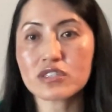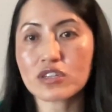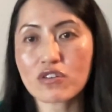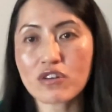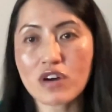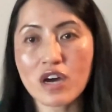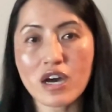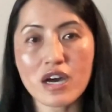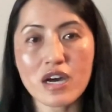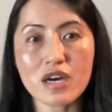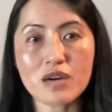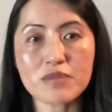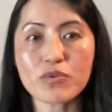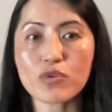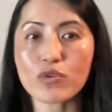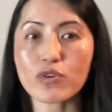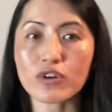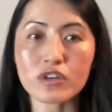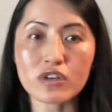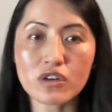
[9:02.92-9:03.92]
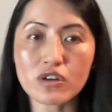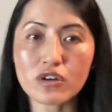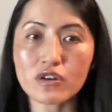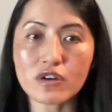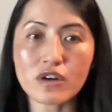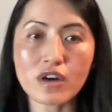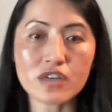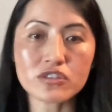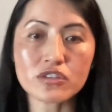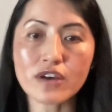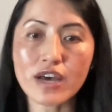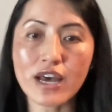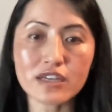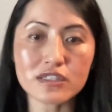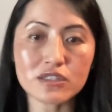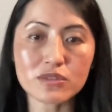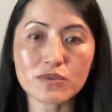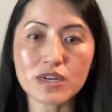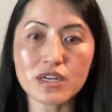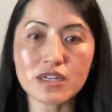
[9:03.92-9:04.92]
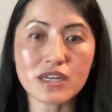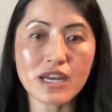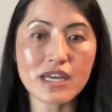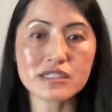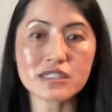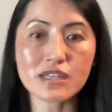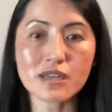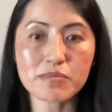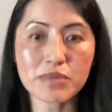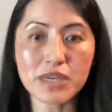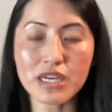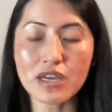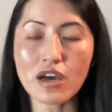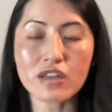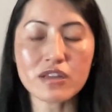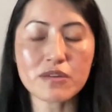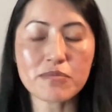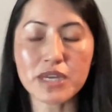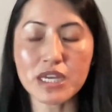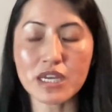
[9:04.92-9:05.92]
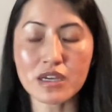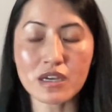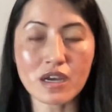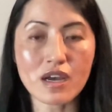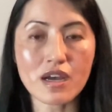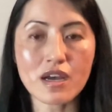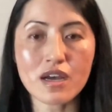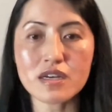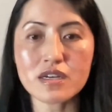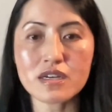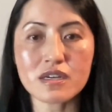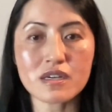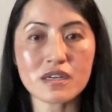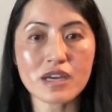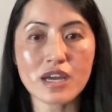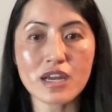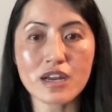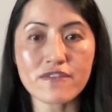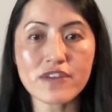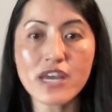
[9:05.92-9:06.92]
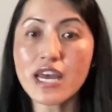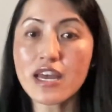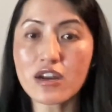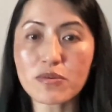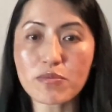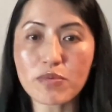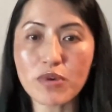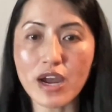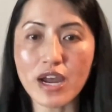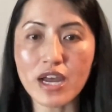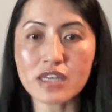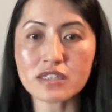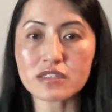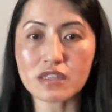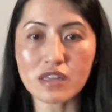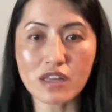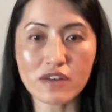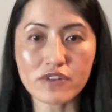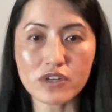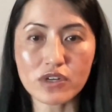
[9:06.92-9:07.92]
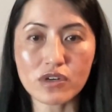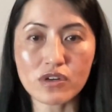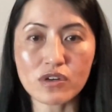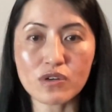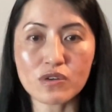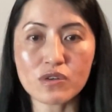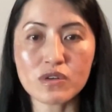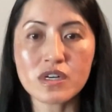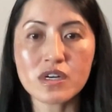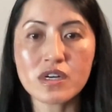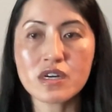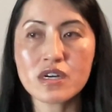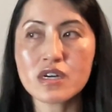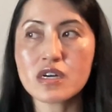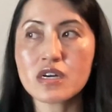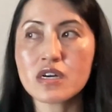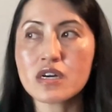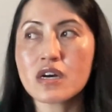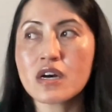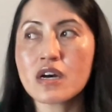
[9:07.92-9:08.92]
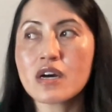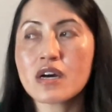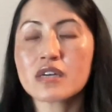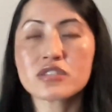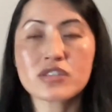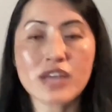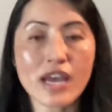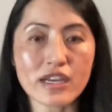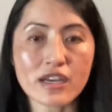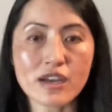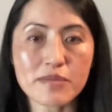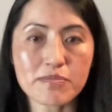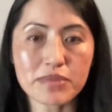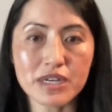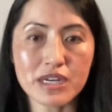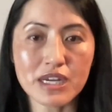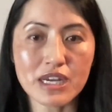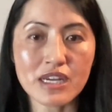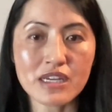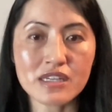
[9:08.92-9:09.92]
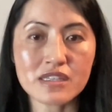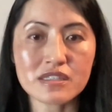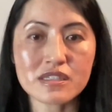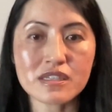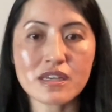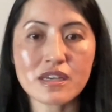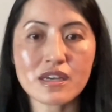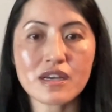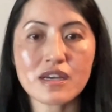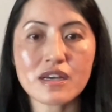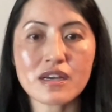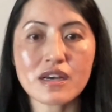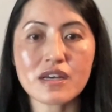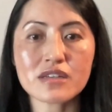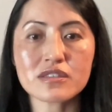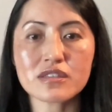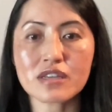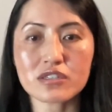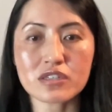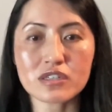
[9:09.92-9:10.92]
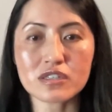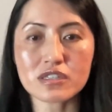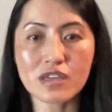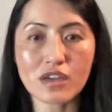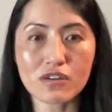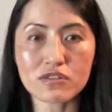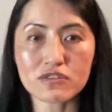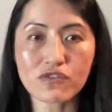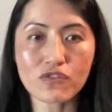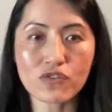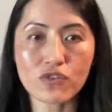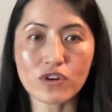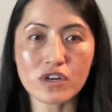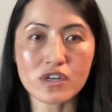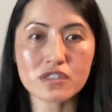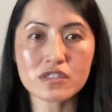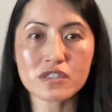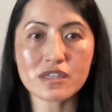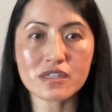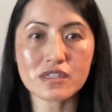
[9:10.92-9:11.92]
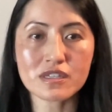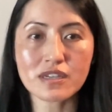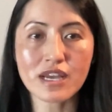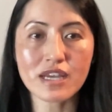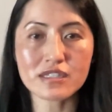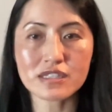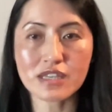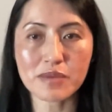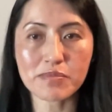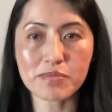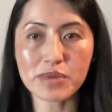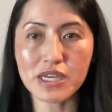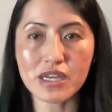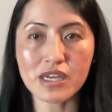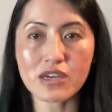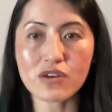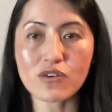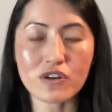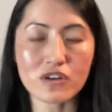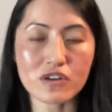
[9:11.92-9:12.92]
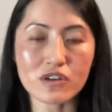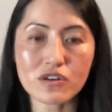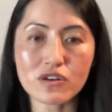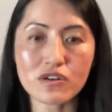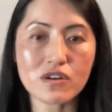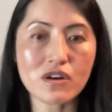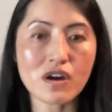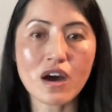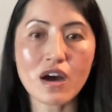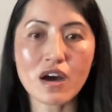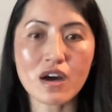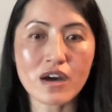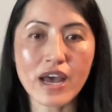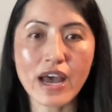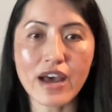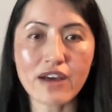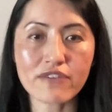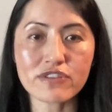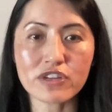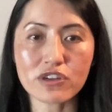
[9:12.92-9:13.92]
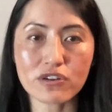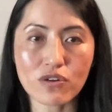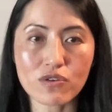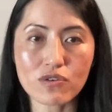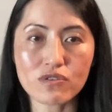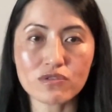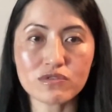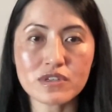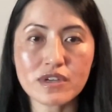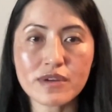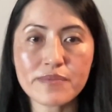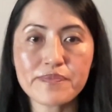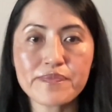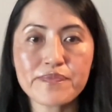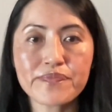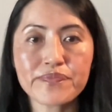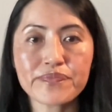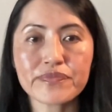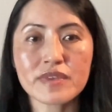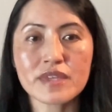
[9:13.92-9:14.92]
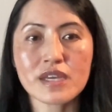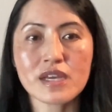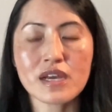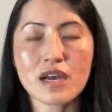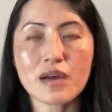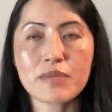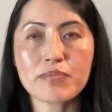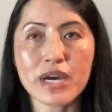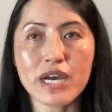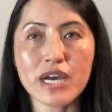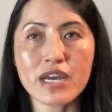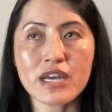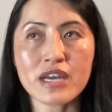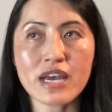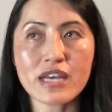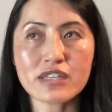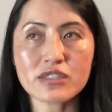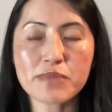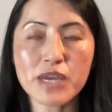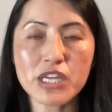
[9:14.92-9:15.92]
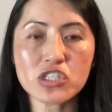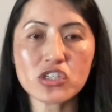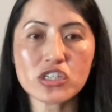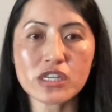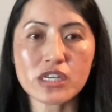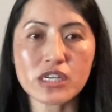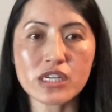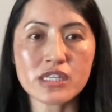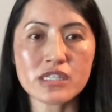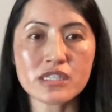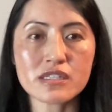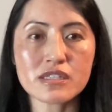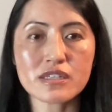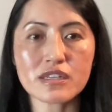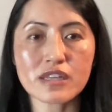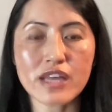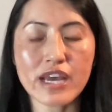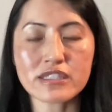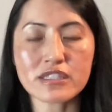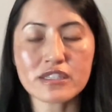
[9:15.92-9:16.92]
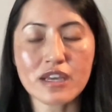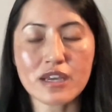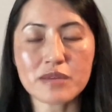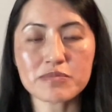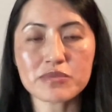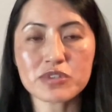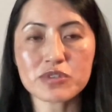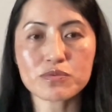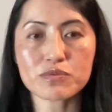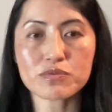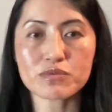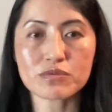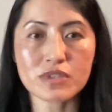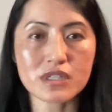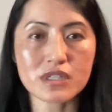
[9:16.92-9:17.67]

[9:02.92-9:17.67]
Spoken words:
Deal Hub, Oracle also has one, SAP, all the big kind of enterprise level tech companies such as Salesforce and SAP, Oracle all have their own. But as mentioned, the landscape's